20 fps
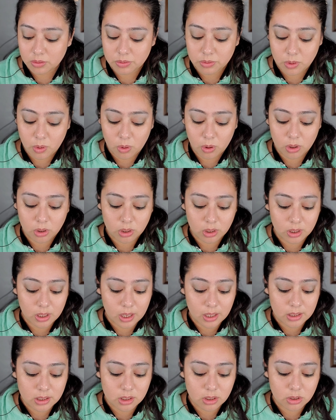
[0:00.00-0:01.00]
or you
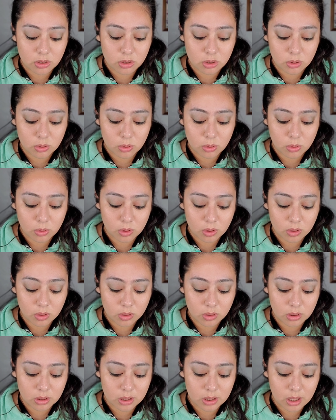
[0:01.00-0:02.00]
guys could do
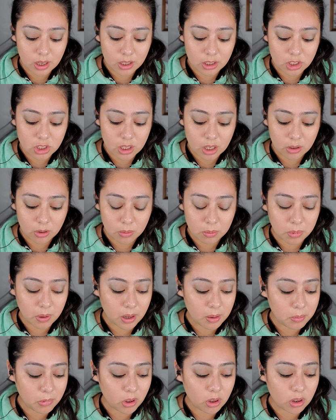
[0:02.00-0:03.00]
an eyeshadow
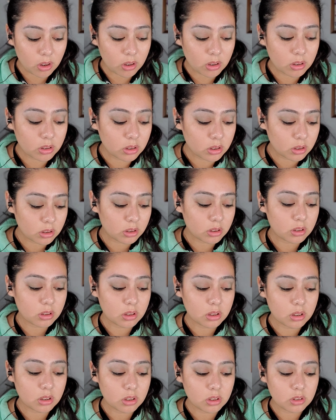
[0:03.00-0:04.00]
primer.
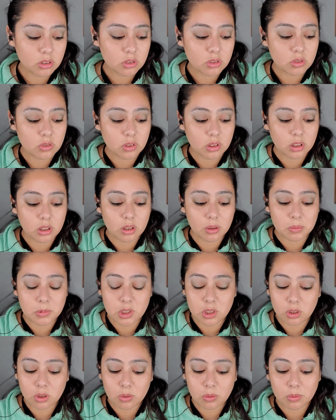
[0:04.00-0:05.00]
It's really up to
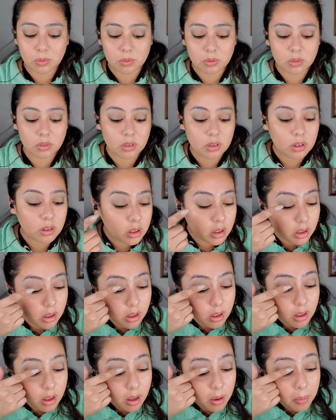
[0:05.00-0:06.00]
you.
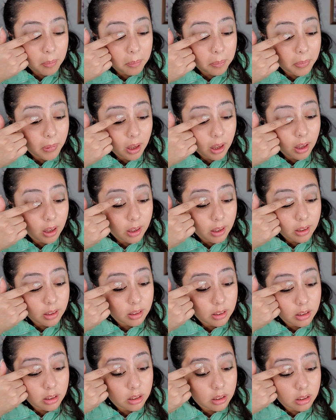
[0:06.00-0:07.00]

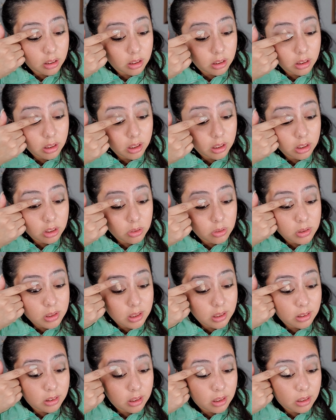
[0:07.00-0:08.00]
I like
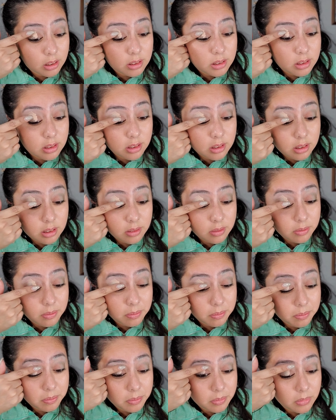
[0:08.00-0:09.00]
using this.
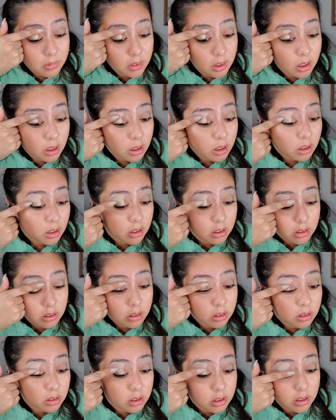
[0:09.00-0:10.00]

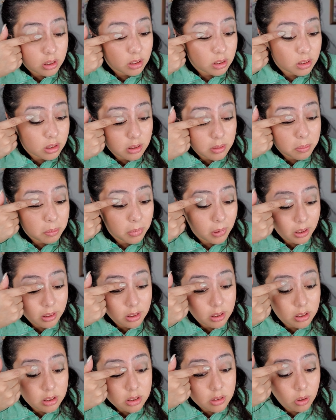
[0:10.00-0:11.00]
I'm just gonna spread
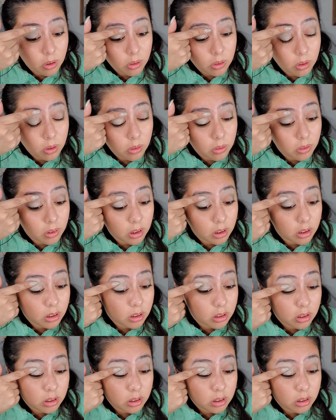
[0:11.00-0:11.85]
this all over.